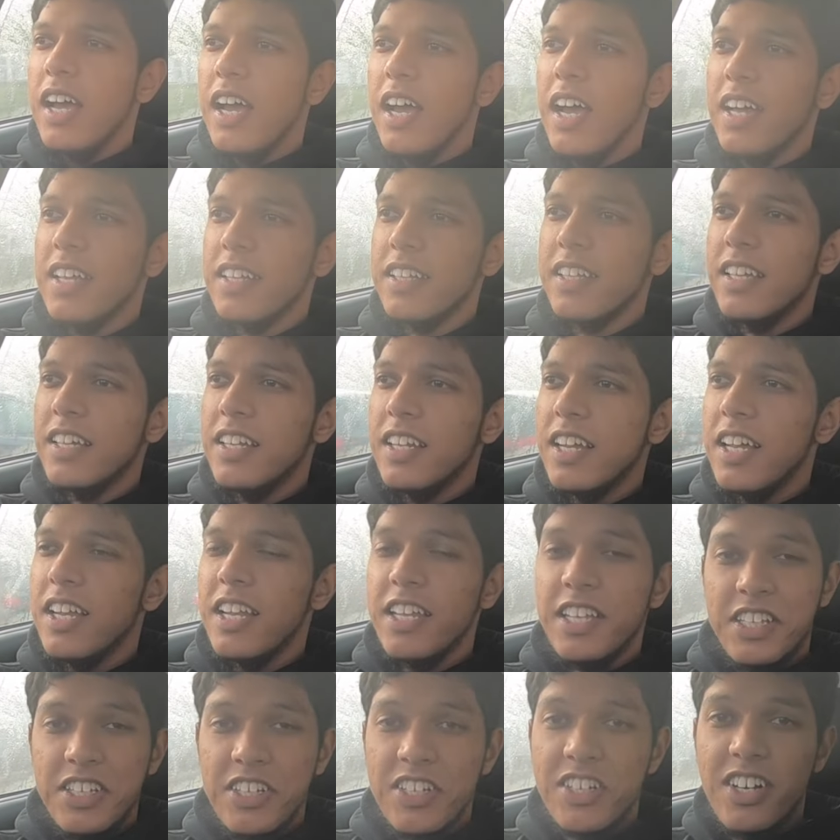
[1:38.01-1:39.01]
and then I'll
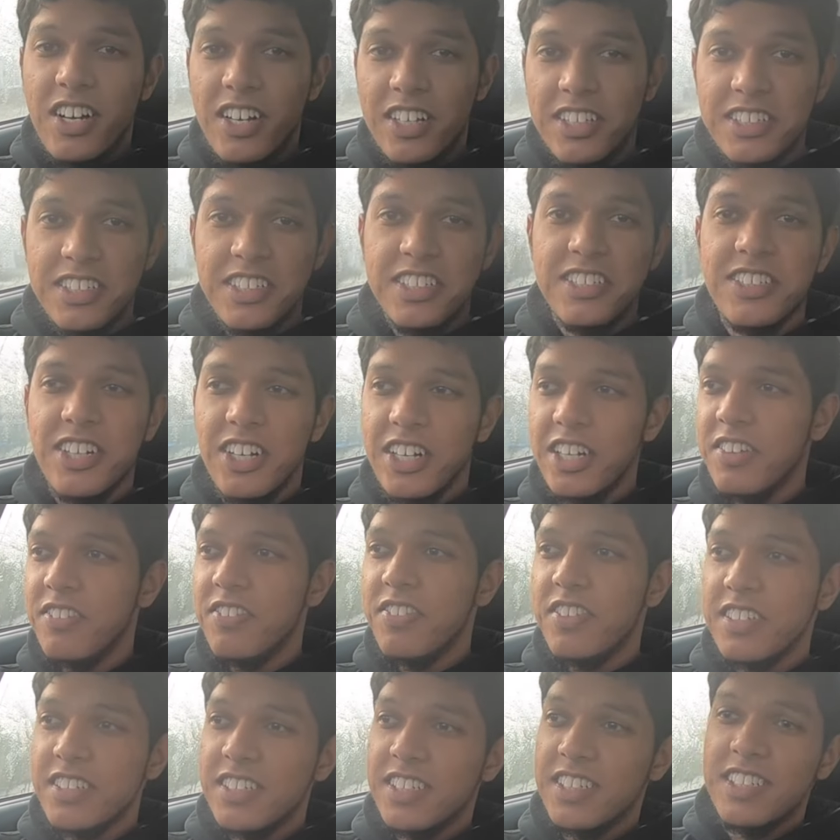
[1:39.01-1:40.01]
let you guys decide
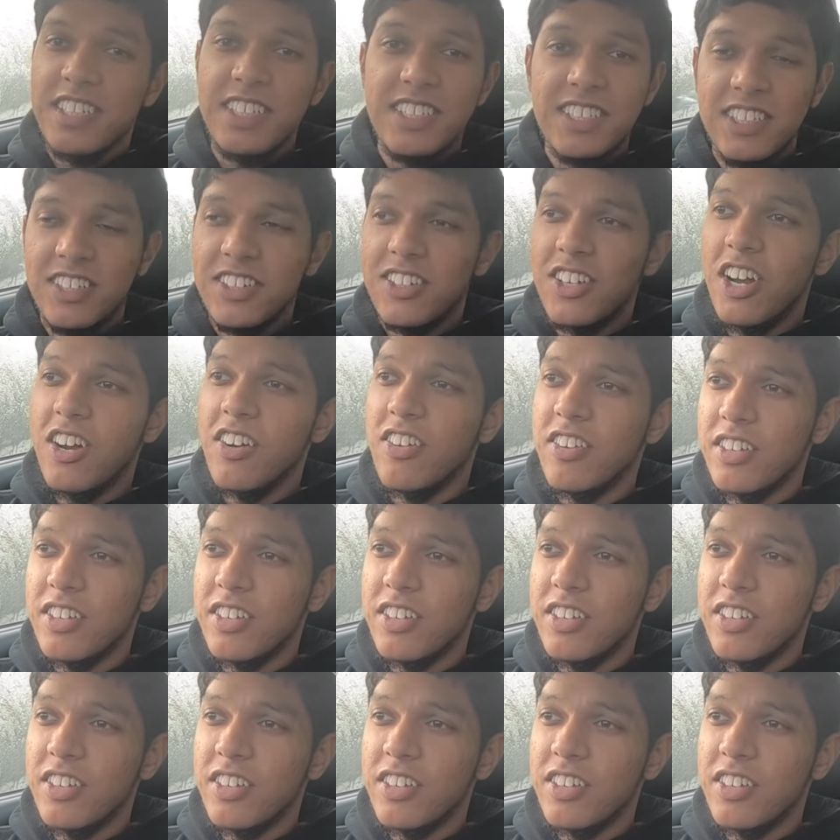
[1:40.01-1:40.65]
if it's a decent car or